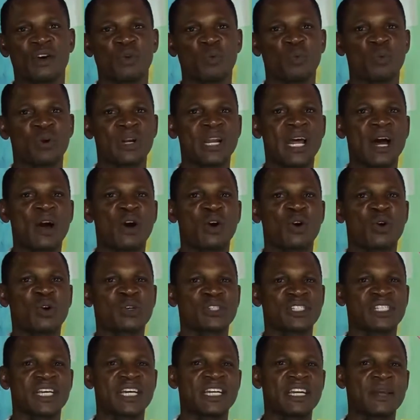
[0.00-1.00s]
without
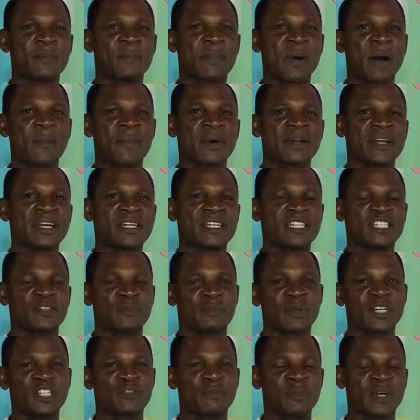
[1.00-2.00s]
causing any permanent
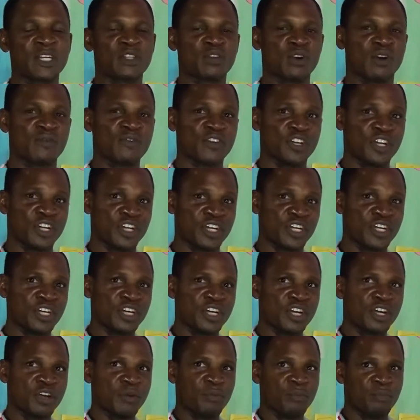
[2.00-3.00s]
displacement of the
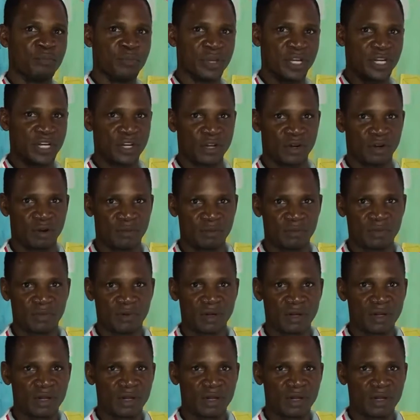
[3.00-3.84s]
medium.